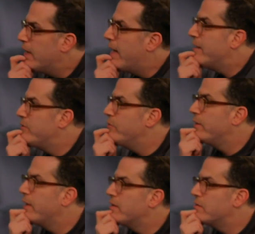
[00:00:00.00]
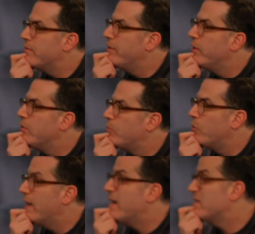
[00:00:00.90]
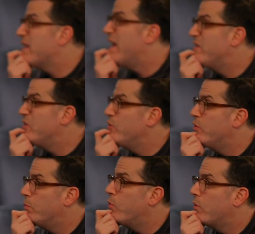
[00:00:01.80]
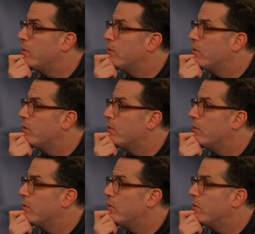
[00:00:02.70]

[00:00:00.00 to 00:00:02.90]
latitude against the film, or less latitude, or more?